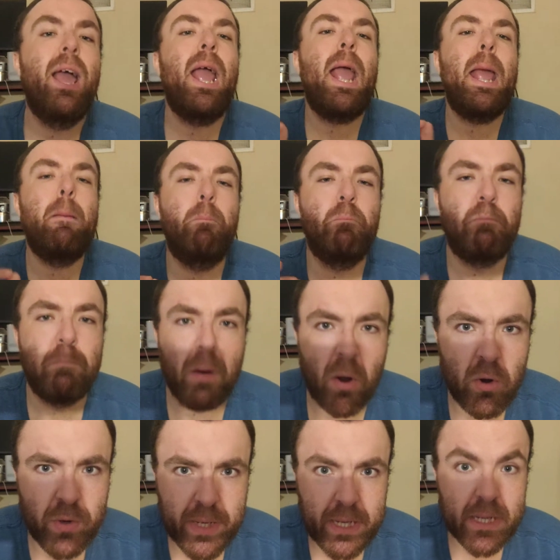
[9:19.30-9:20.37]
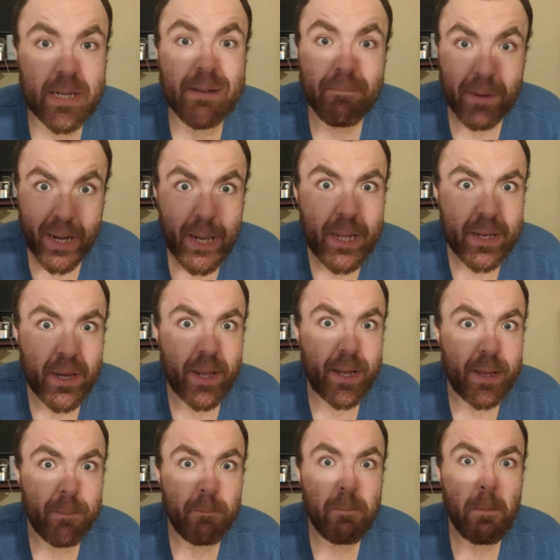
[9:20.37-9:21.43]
It barred it completely.